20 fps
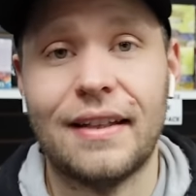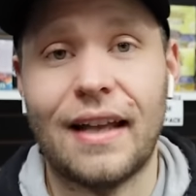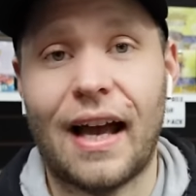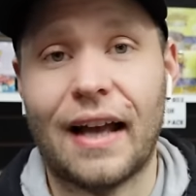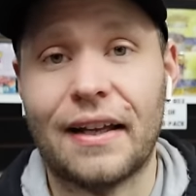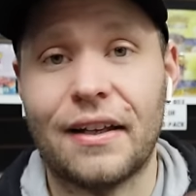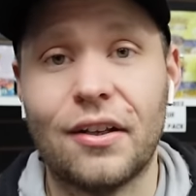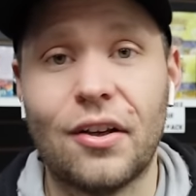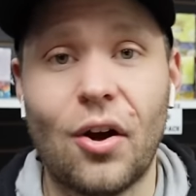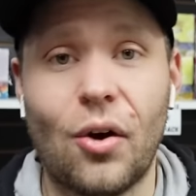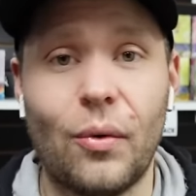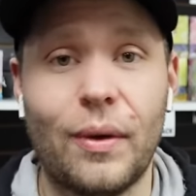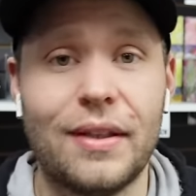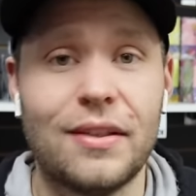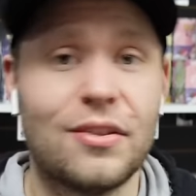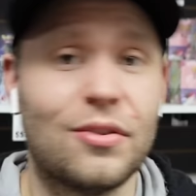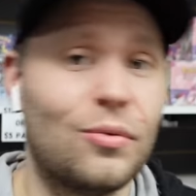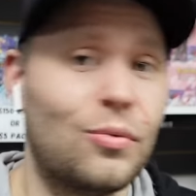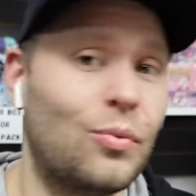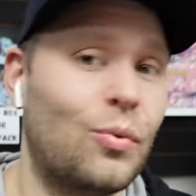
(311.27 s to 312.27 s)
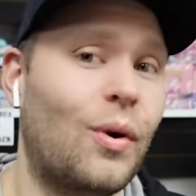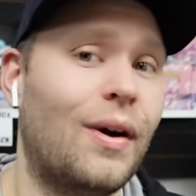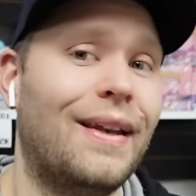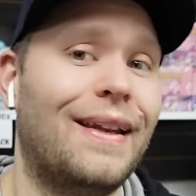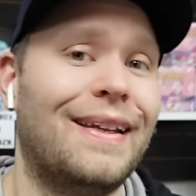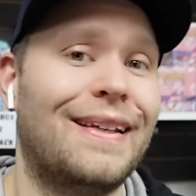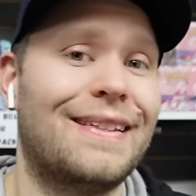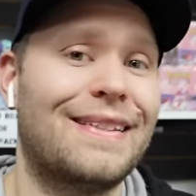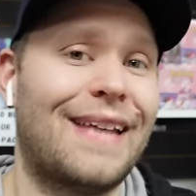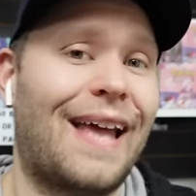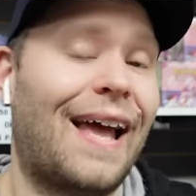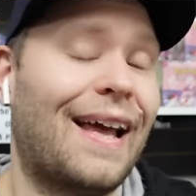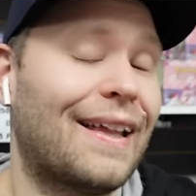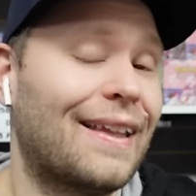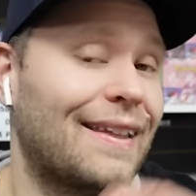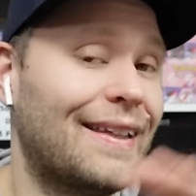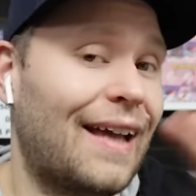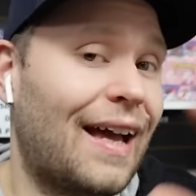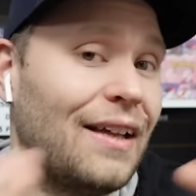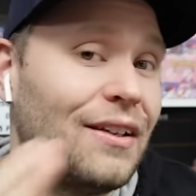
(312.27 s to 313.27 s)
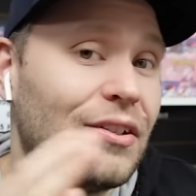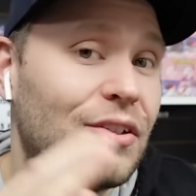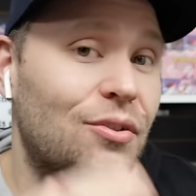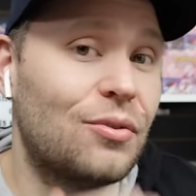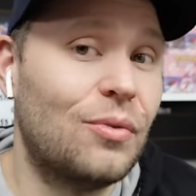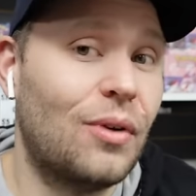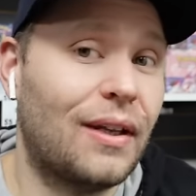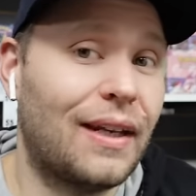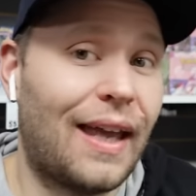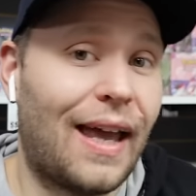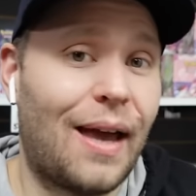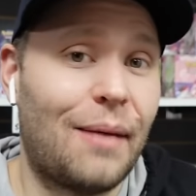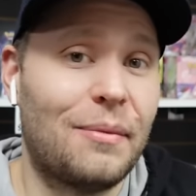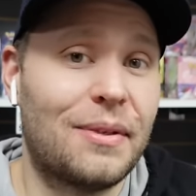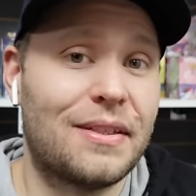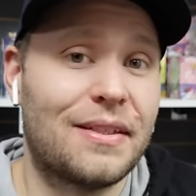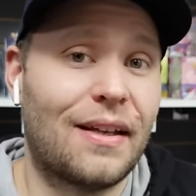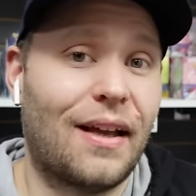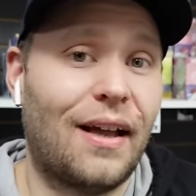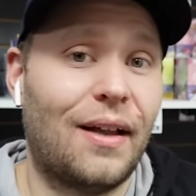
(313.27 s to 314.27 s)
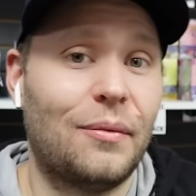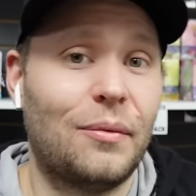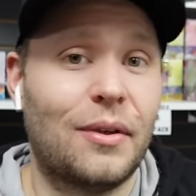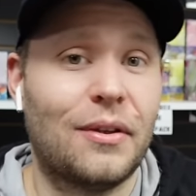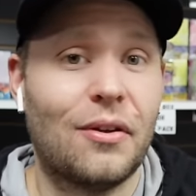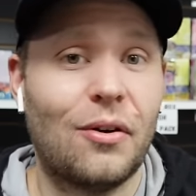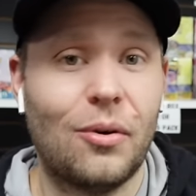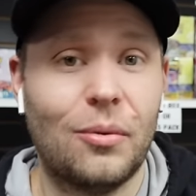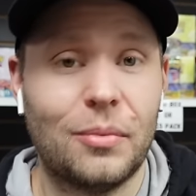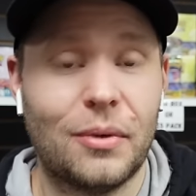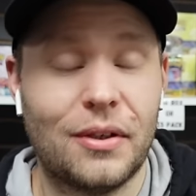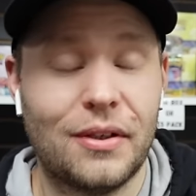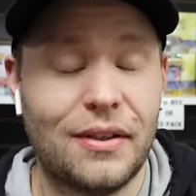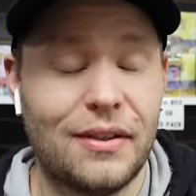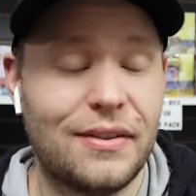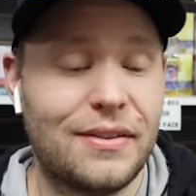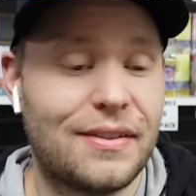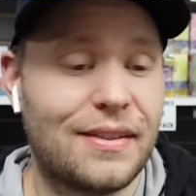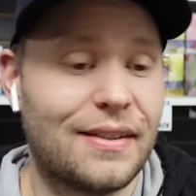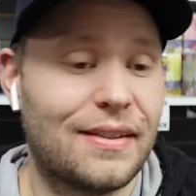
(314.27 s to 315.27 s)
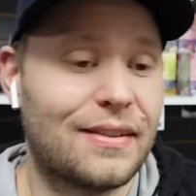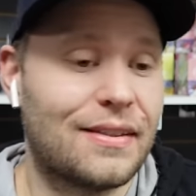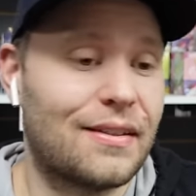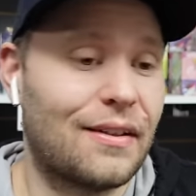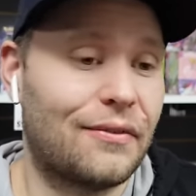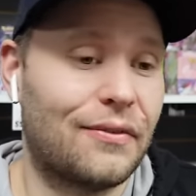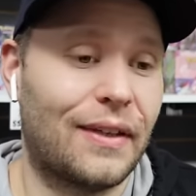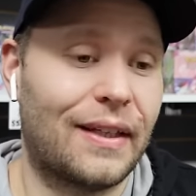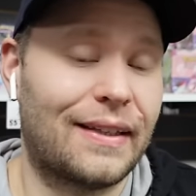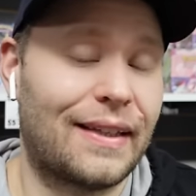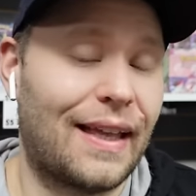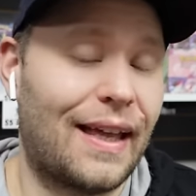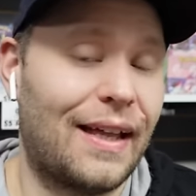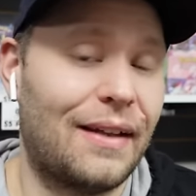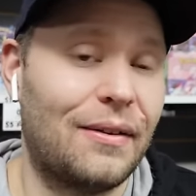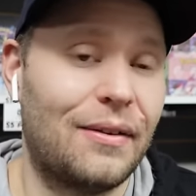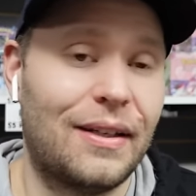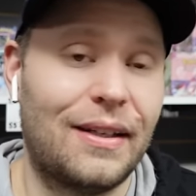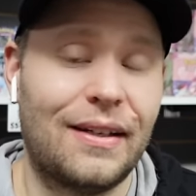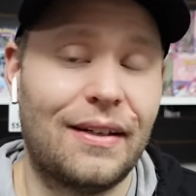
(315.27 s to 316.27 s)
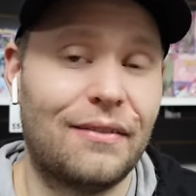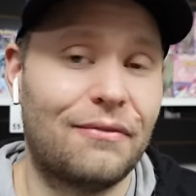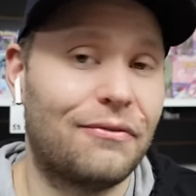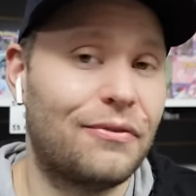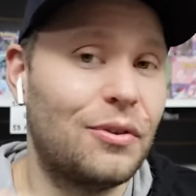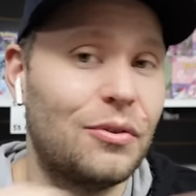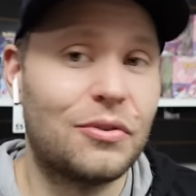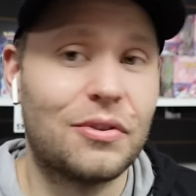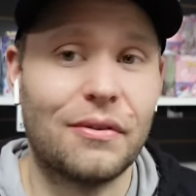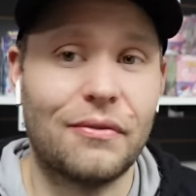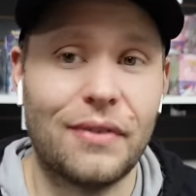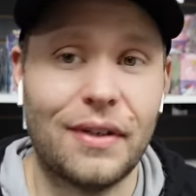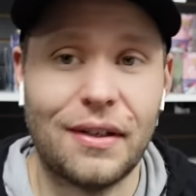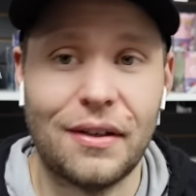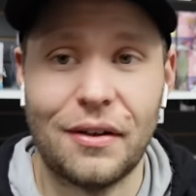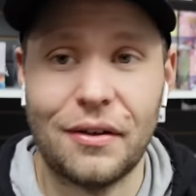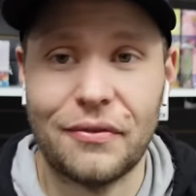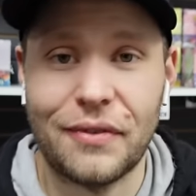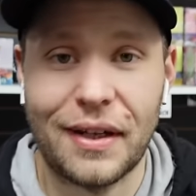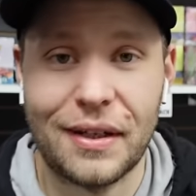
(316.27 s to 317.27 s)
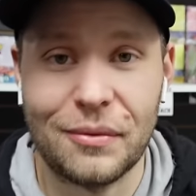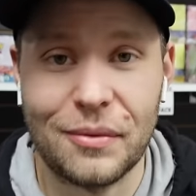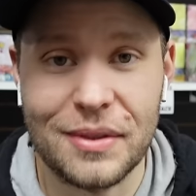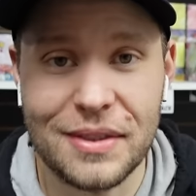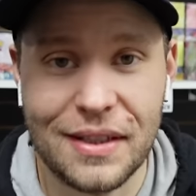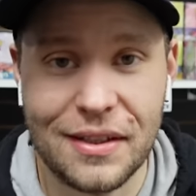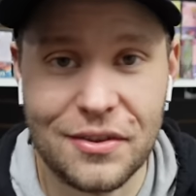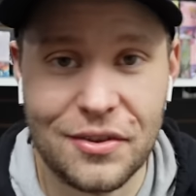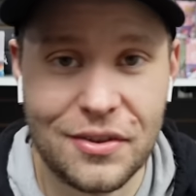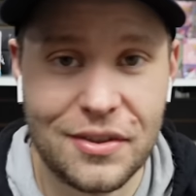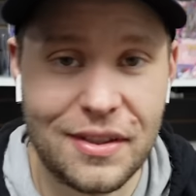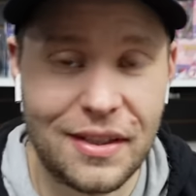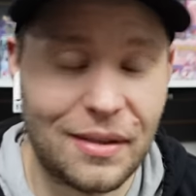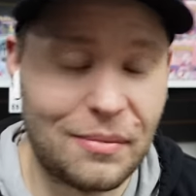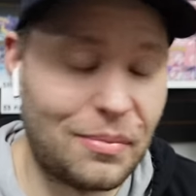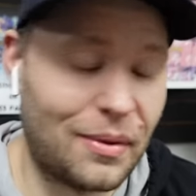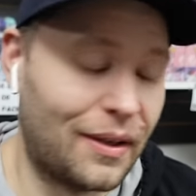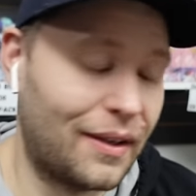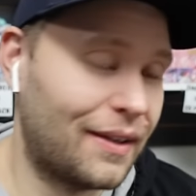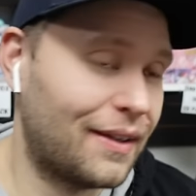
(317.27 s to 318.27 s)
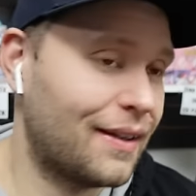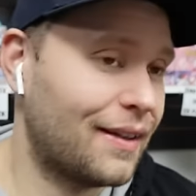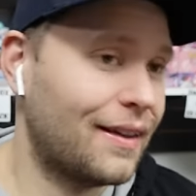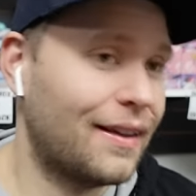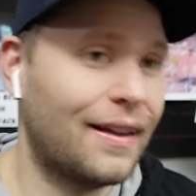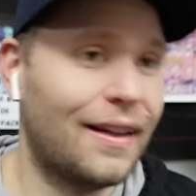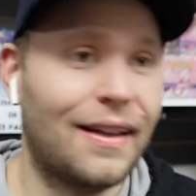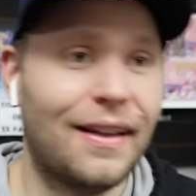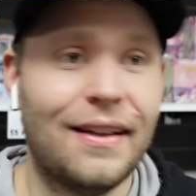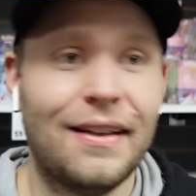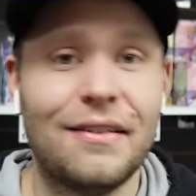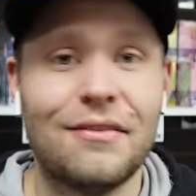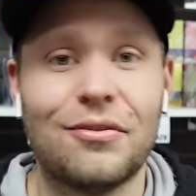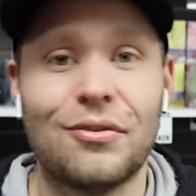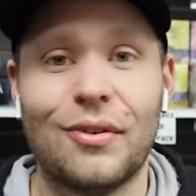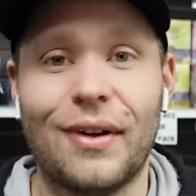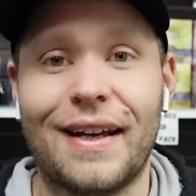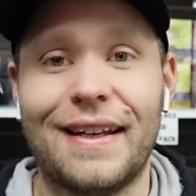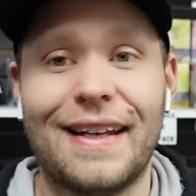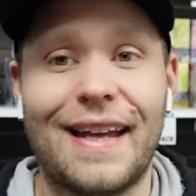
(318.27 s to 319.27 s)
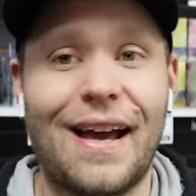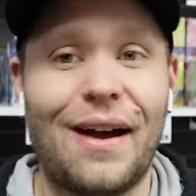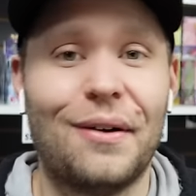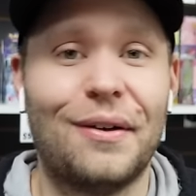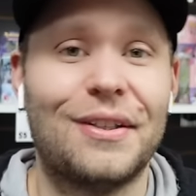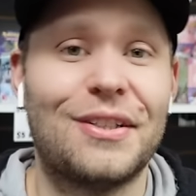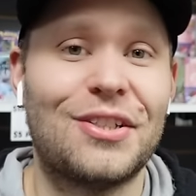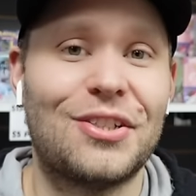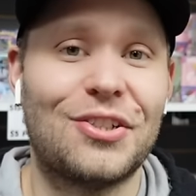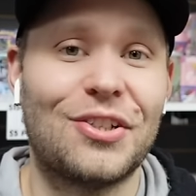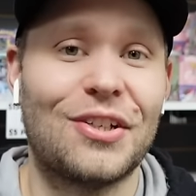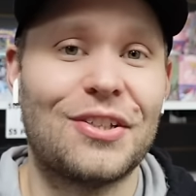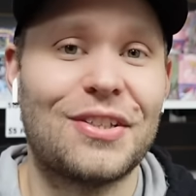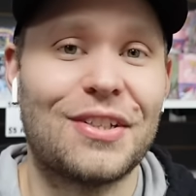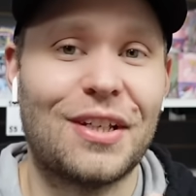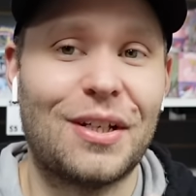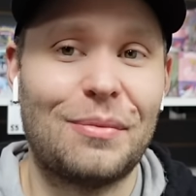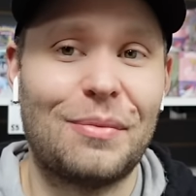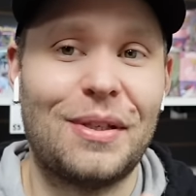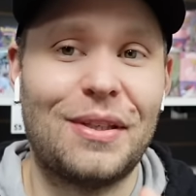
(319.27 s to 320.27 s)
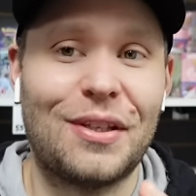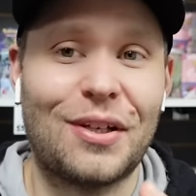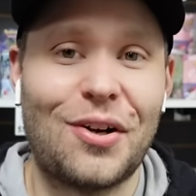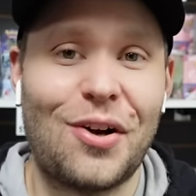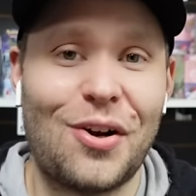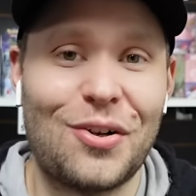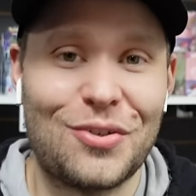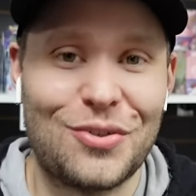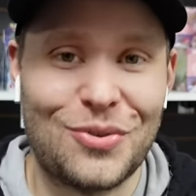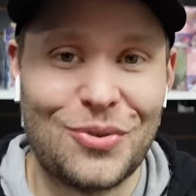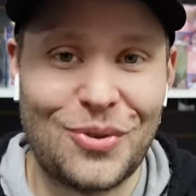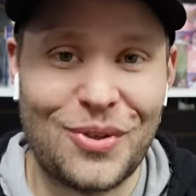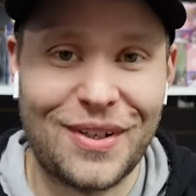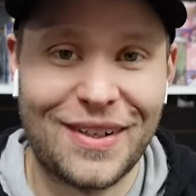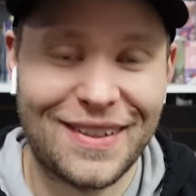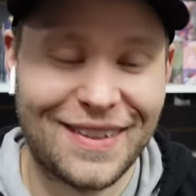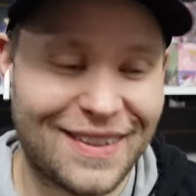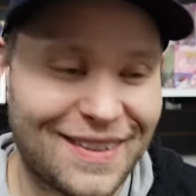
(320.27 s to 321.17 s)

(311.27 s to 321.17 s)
I can go into what exactly I do on Amazon with home goods and stuff like that in a future video if anyone's interested, but for right now, it's just gonna be the card store.